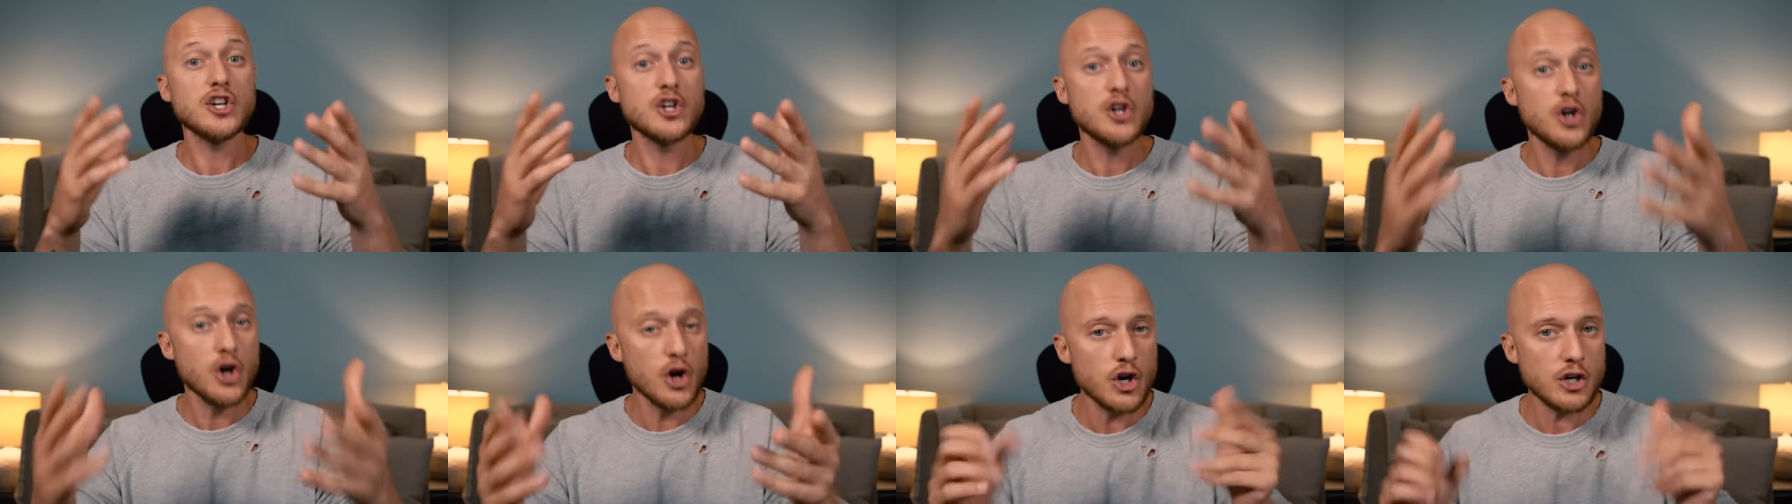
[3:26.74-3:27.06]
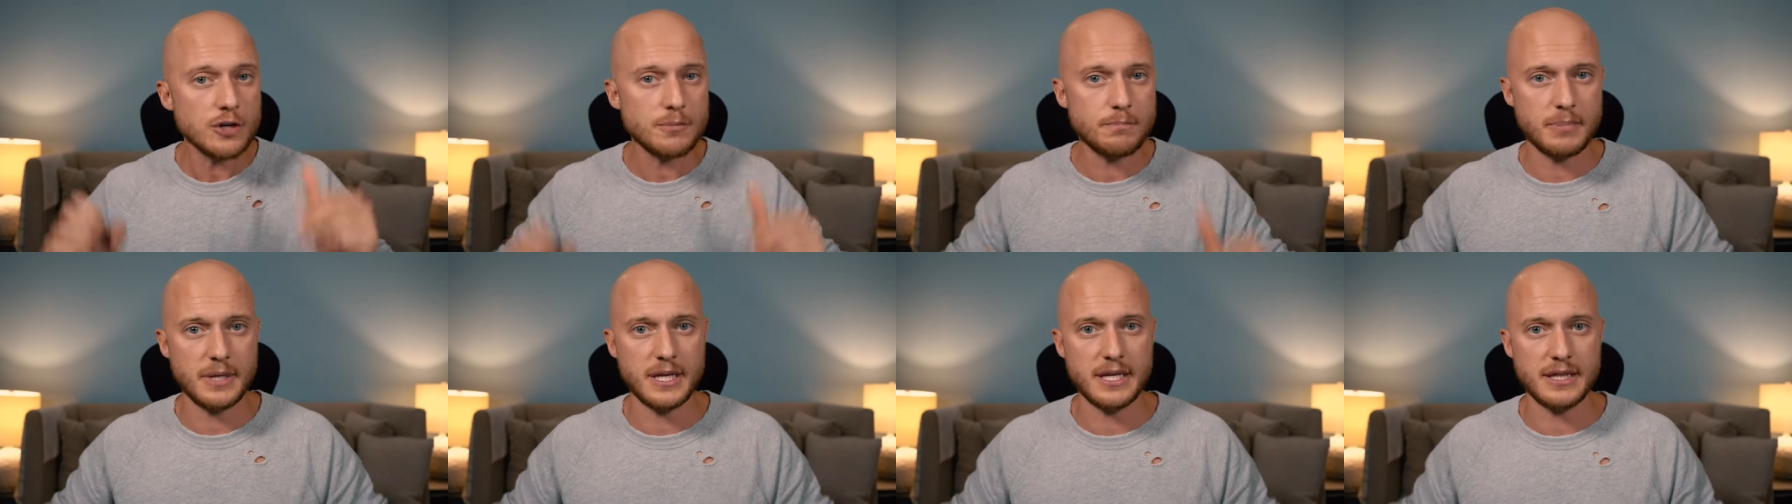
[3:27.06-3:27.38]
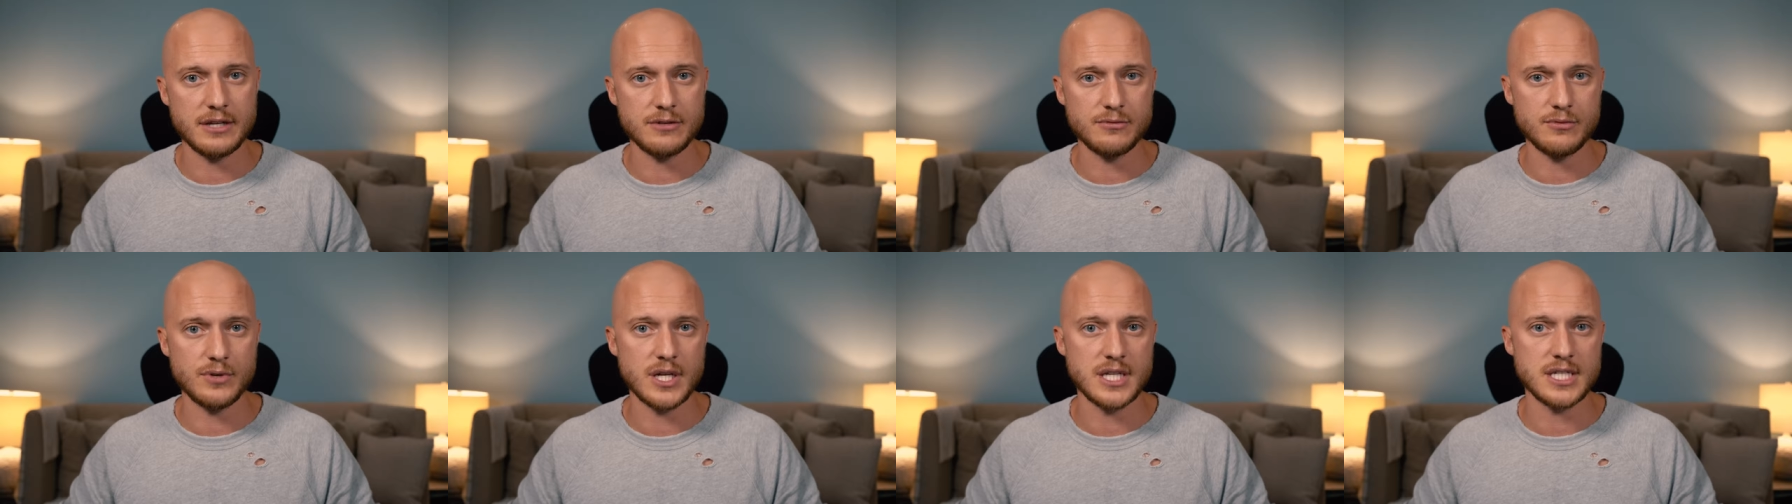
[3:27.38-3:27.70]
could be
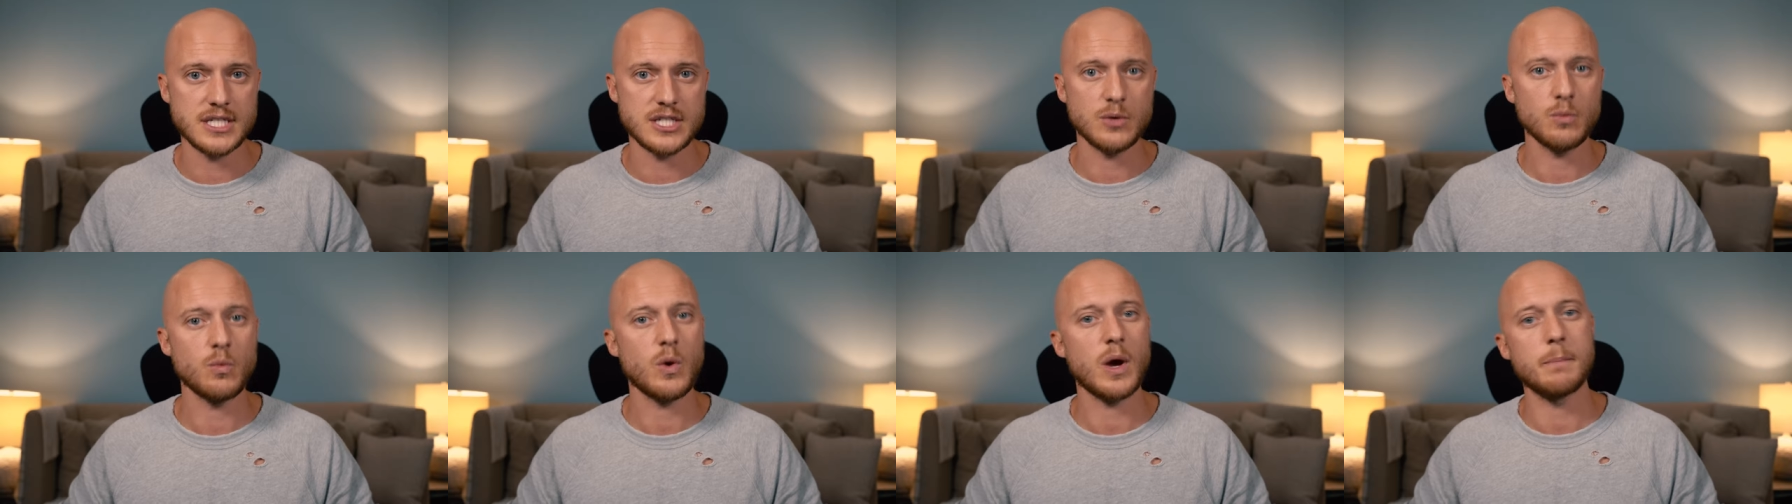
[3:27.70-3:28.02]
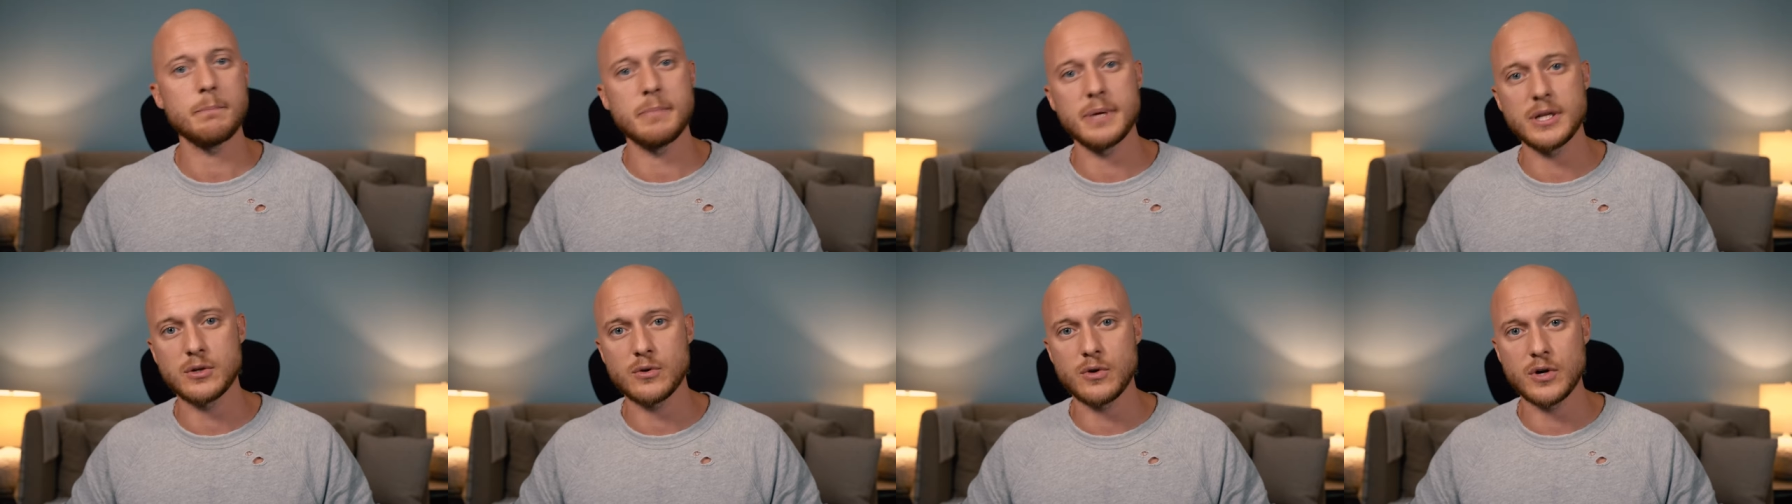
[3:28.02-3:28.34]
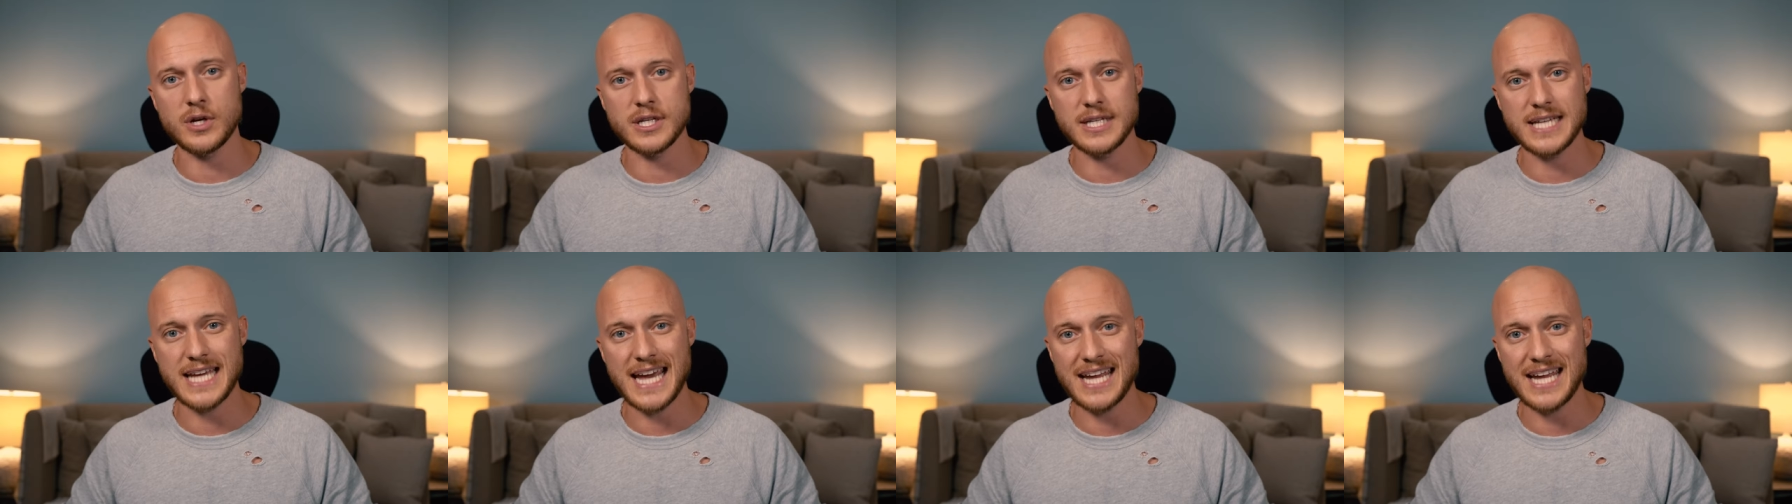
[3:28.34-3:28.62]
the reason why Bitcoin